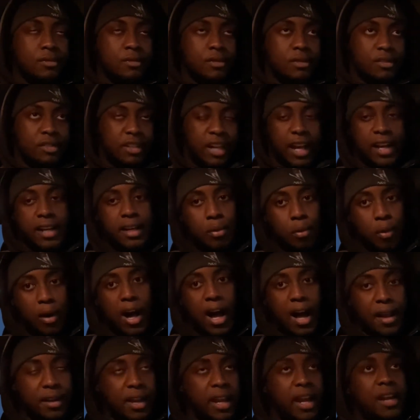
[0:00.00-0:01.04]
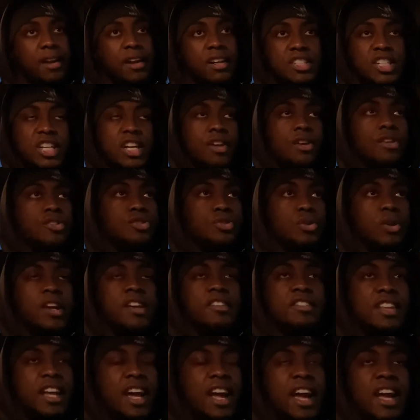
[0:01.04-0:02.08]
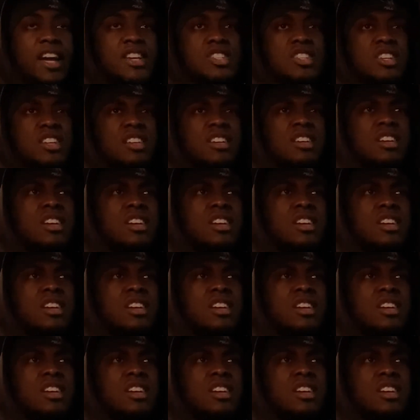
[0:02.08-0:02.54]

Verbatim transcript: exactly why I made the channel Dreams to Action.